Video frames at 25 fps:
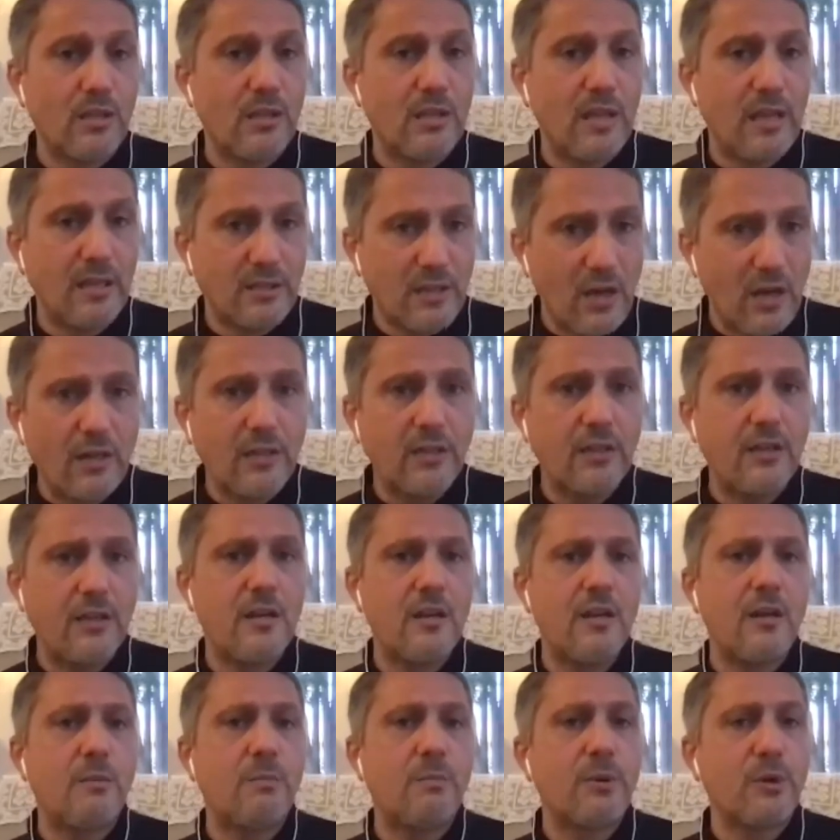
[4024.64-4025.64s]
They
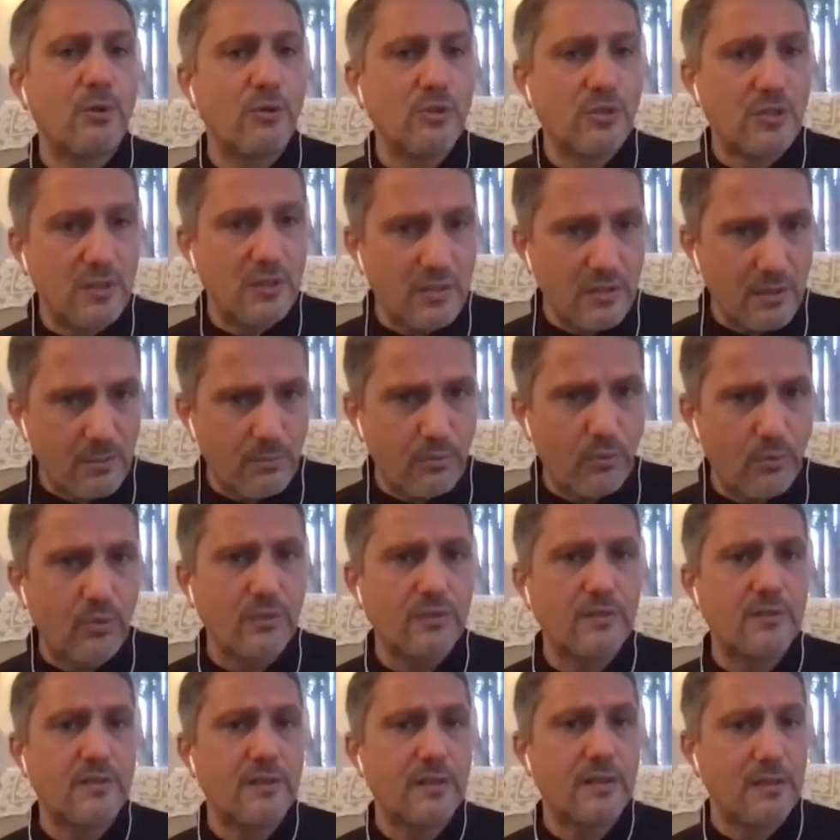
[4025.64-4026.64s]
targeted her because she
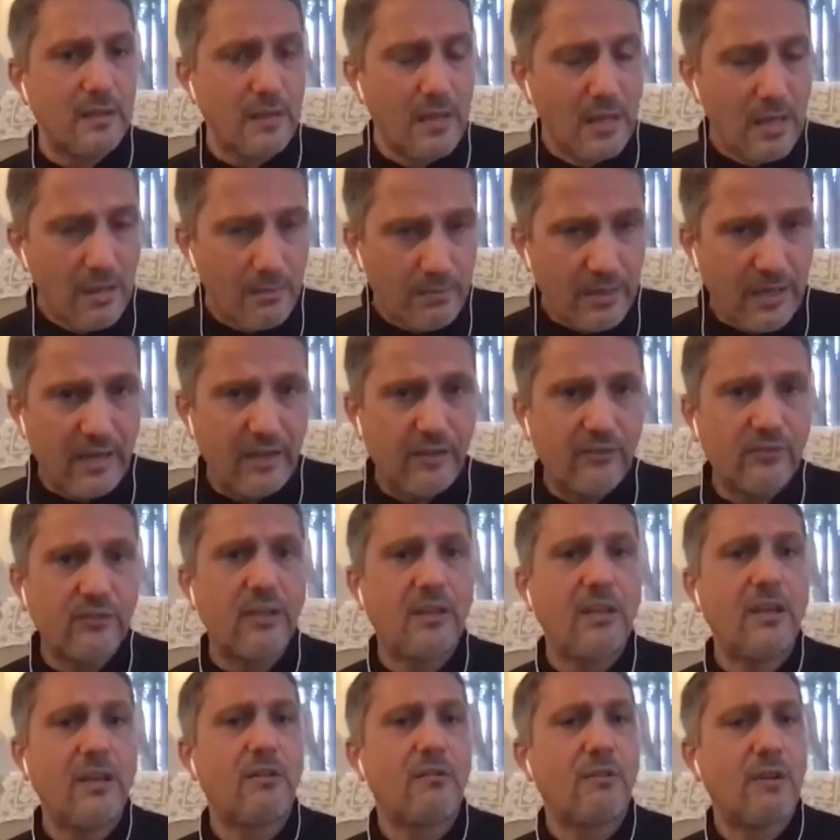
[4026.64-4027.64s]
supported
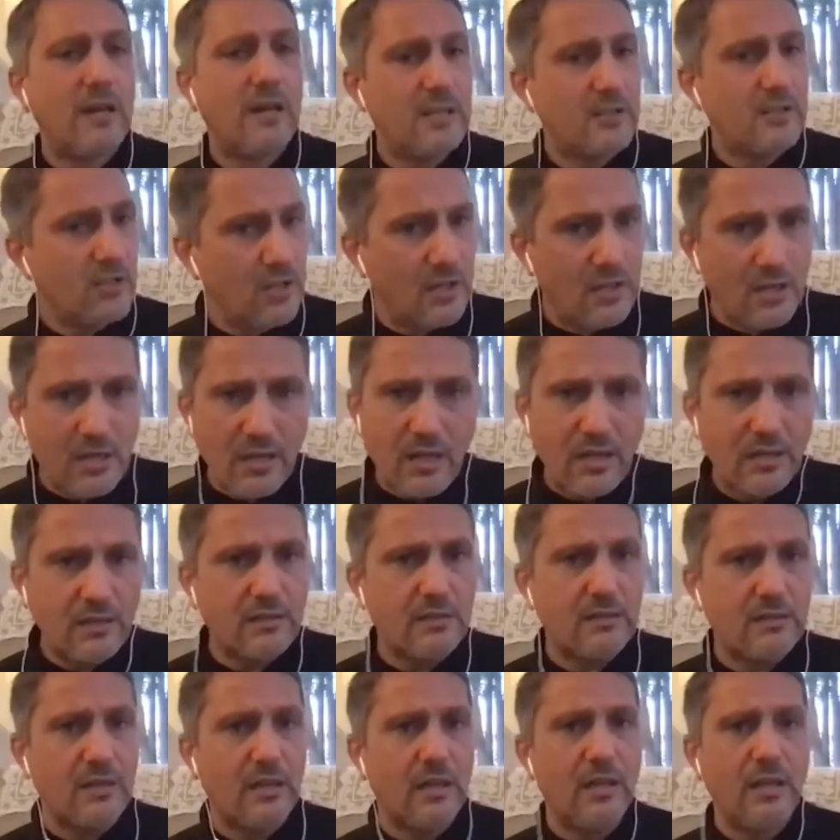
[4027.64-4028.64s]
Palestinian rights. She did not
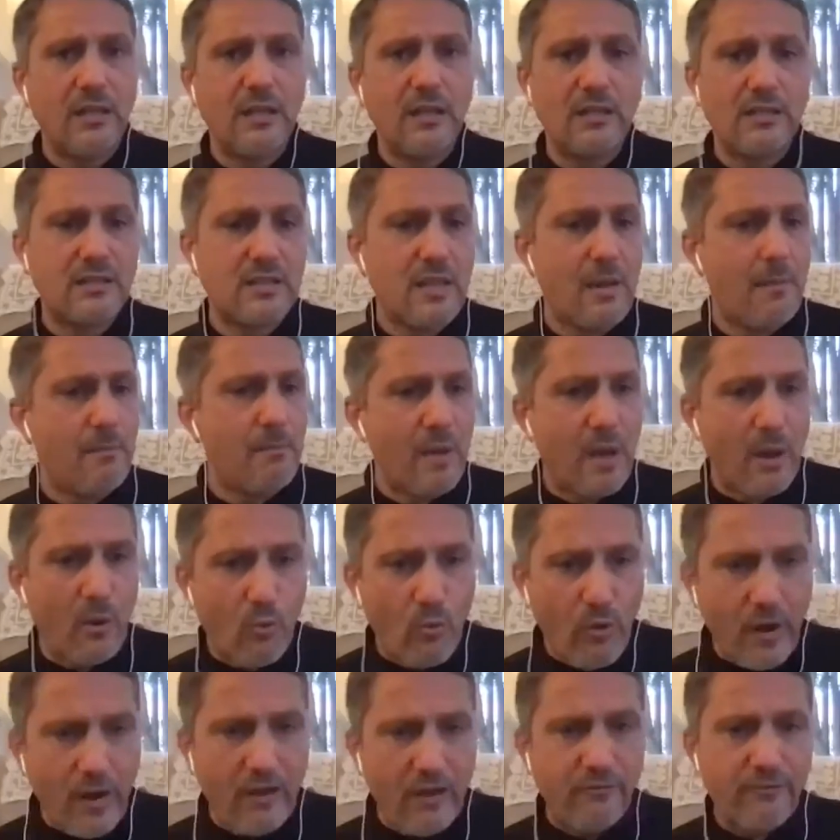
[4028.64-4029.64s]
step
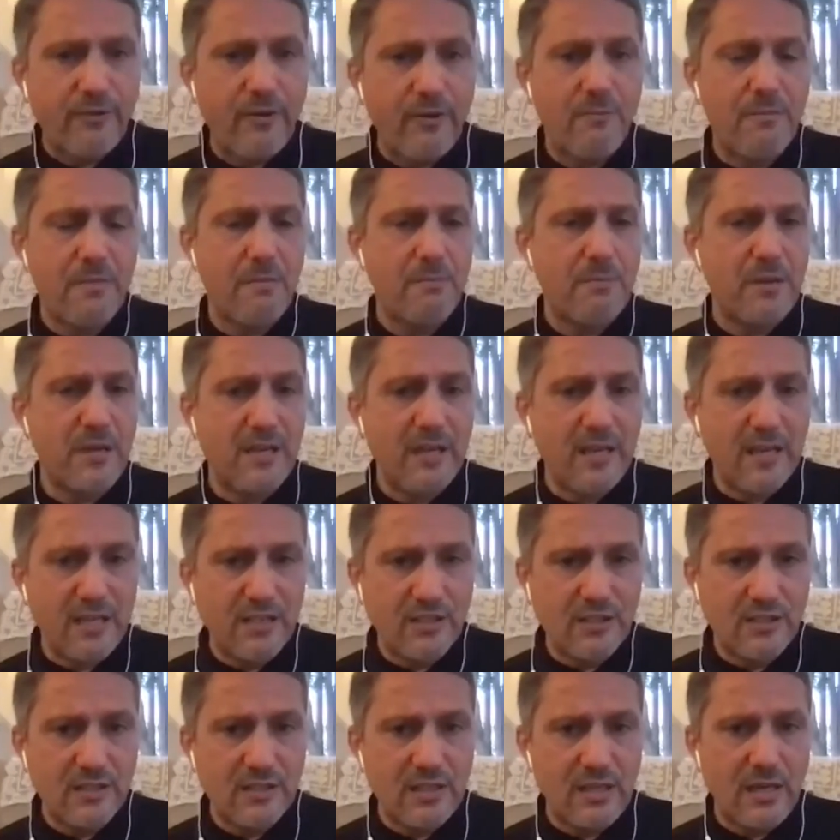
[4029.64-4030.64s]
away from the
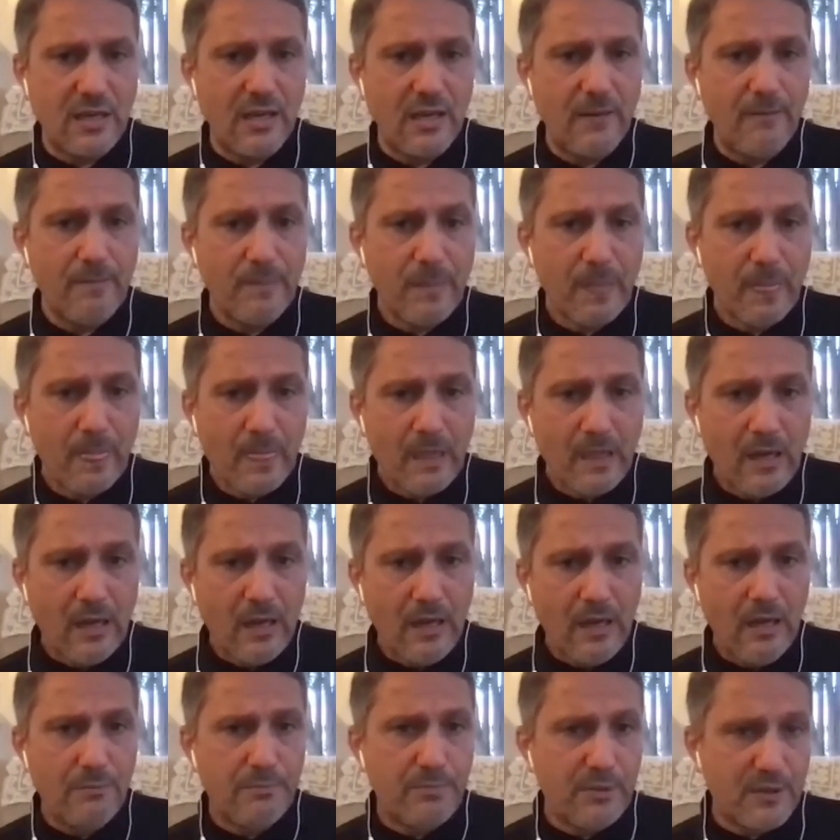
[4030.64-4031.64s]
PDS
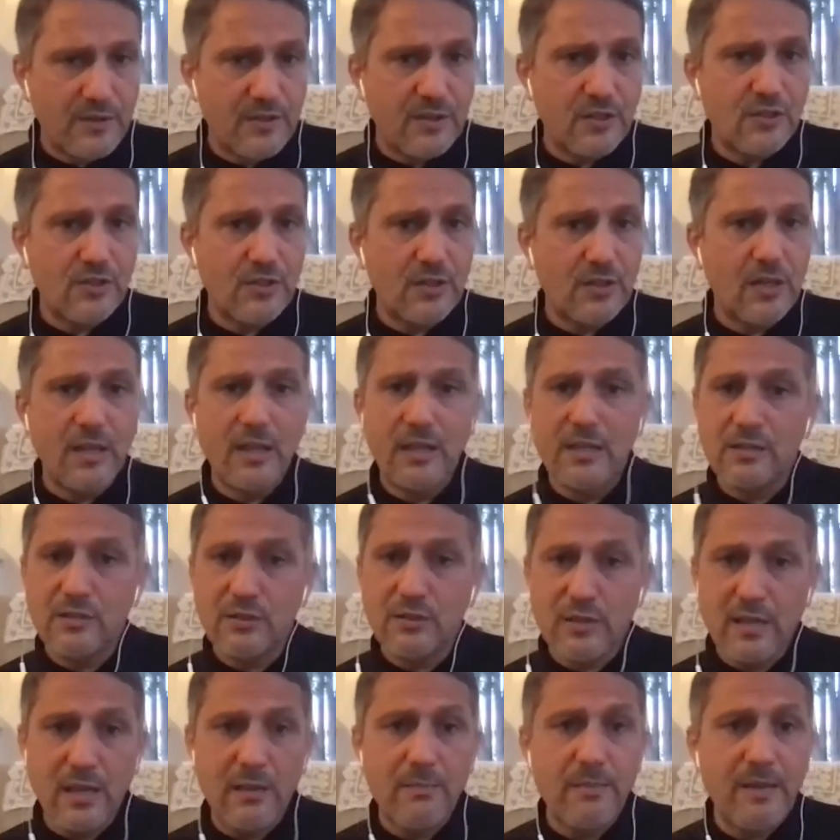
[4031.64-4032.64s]
position. And
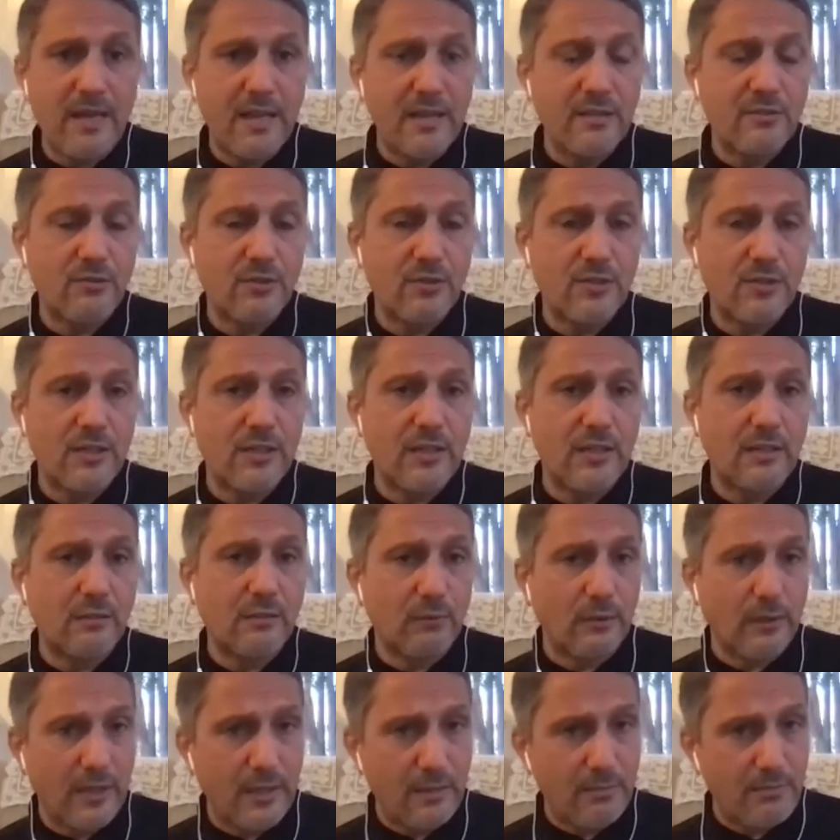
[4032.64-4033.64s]
same as Rashida
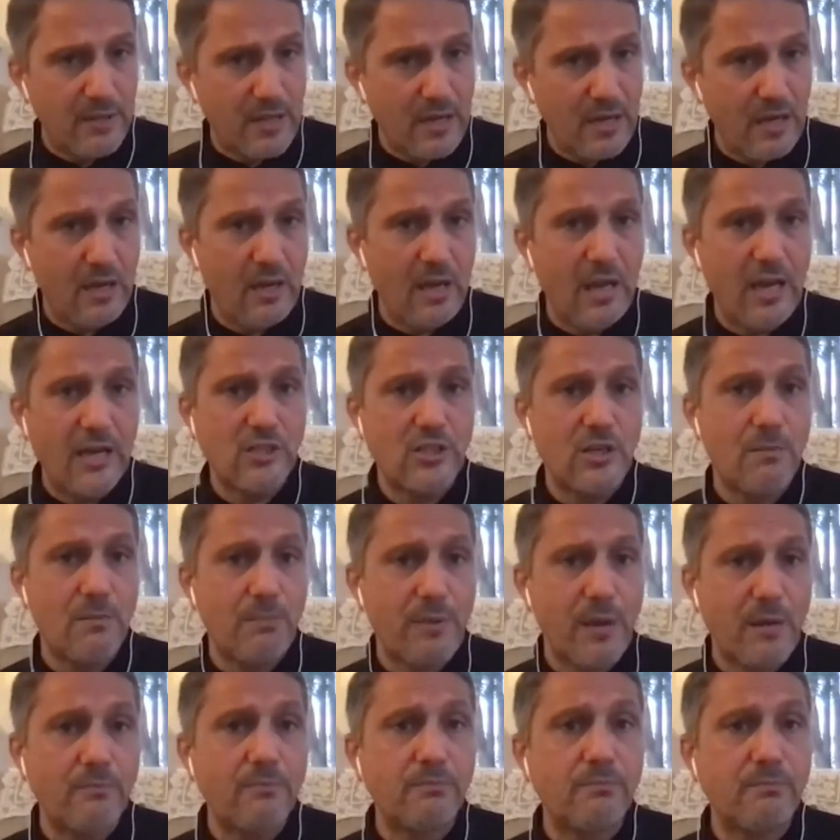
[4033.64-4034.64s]
Tlaib, they actually
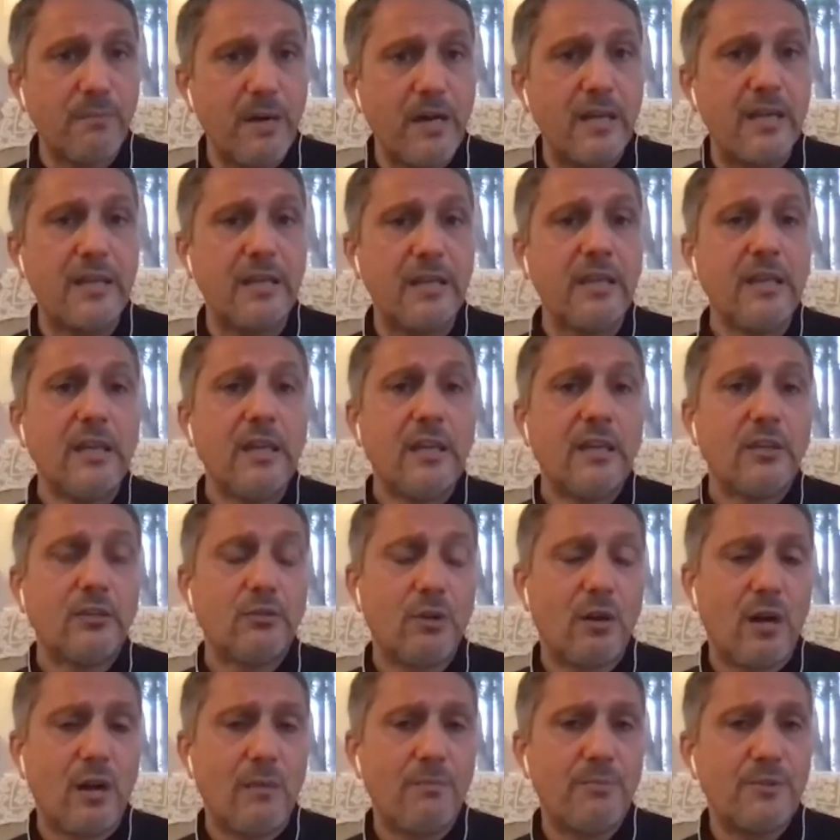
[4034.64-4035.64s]
pumped money
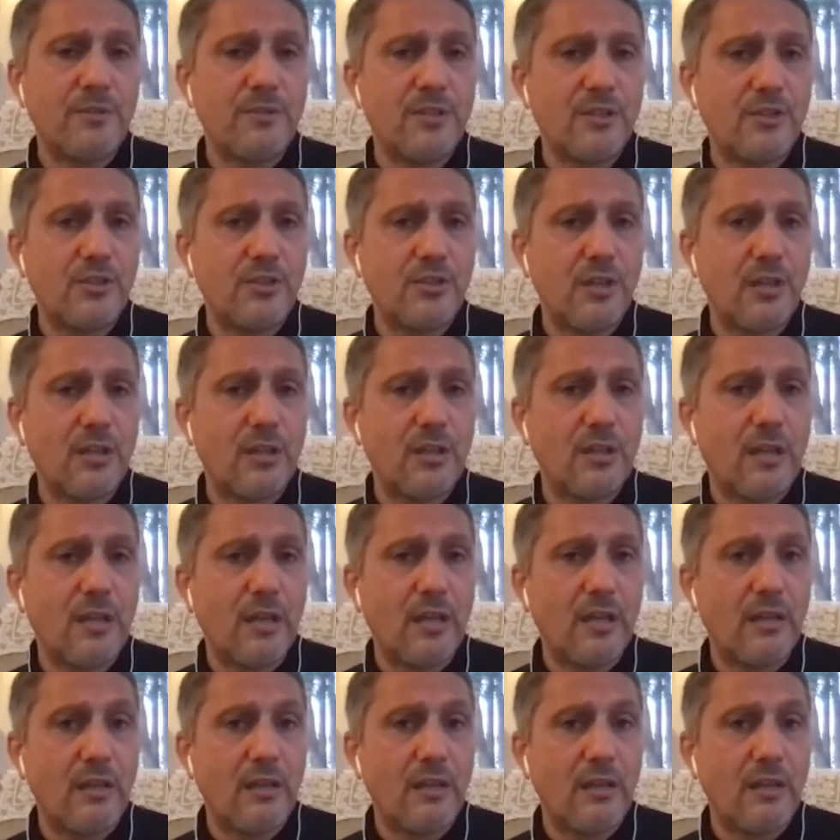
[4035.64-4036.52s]
to her opposition.